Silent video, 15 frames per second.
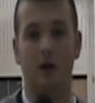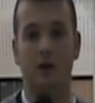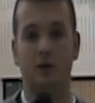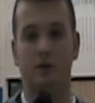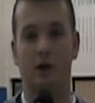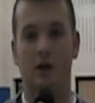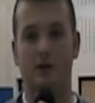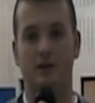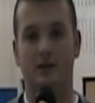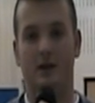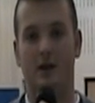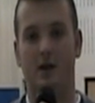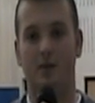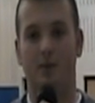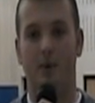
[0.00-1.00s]

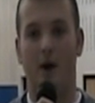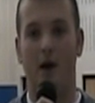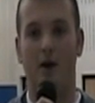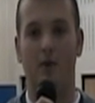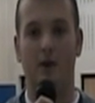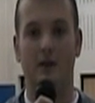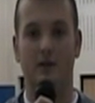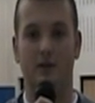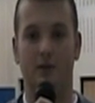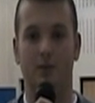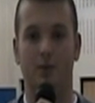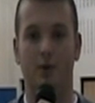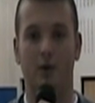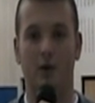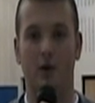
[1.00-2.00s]
Charlestown Pirate
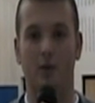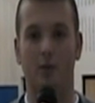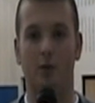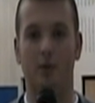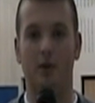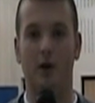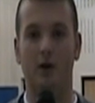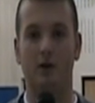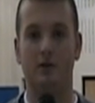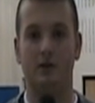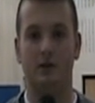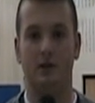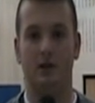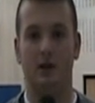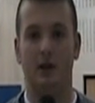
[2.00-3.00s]
Wrestling Program will be
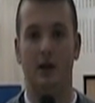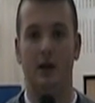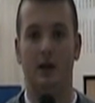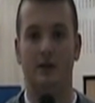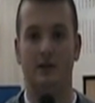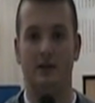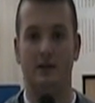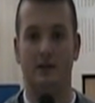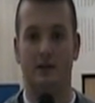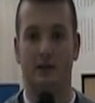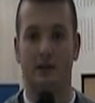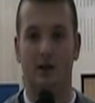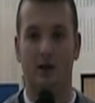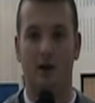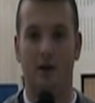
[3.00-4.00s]
hosting its
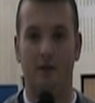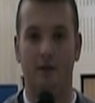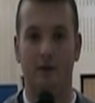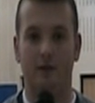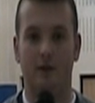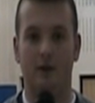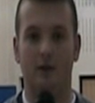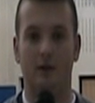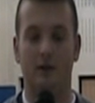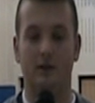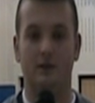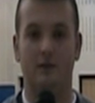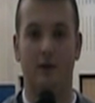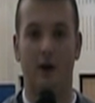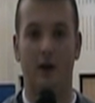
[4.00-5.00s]
season kickoff event
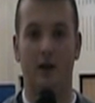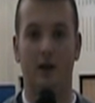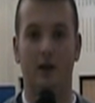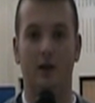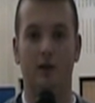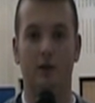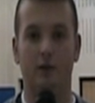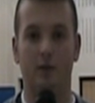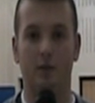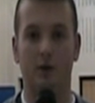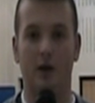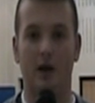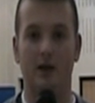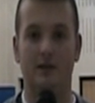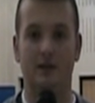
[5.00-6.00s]
this Friday,
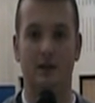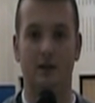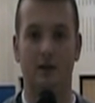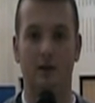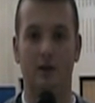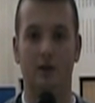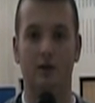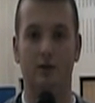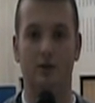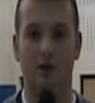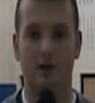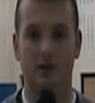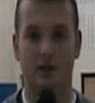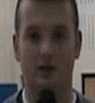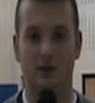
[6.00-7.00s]
November 19th, in the new
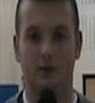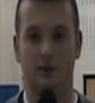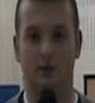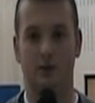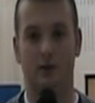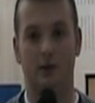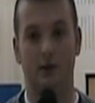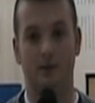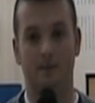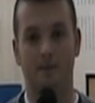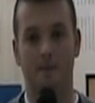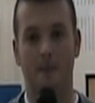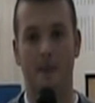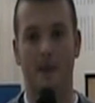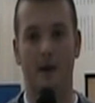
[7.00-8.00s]
Charlestown Sports Arena.
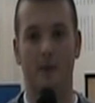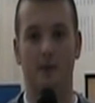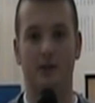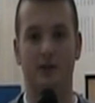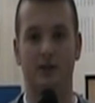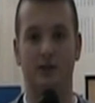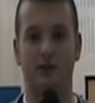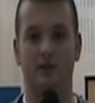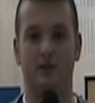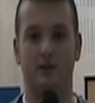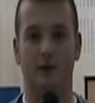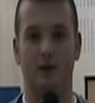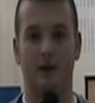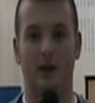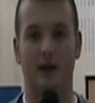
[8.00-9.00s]
Admission is
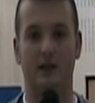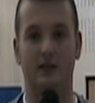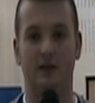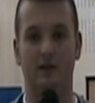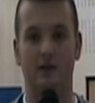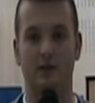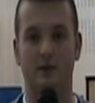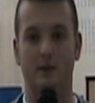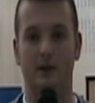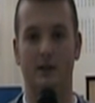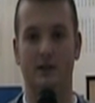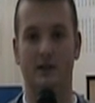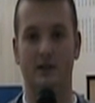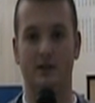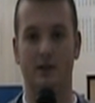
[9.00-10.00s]
free. The activities
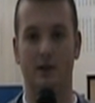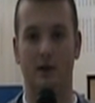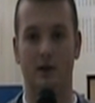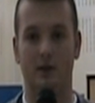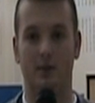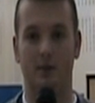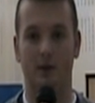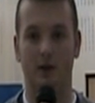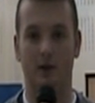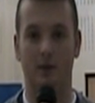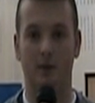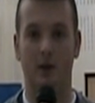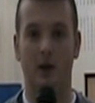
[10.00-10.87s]
begin at 6:30 p.m.